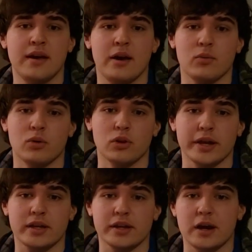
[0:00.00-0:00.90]
and will
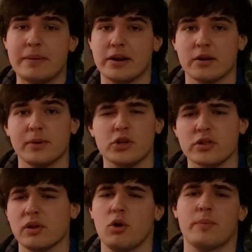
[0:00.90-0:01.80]
likely come out at a much
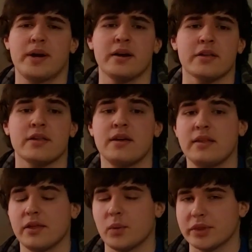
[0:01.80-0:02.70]
slower pace
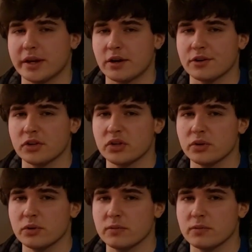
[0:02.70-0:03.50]
than what they currently do.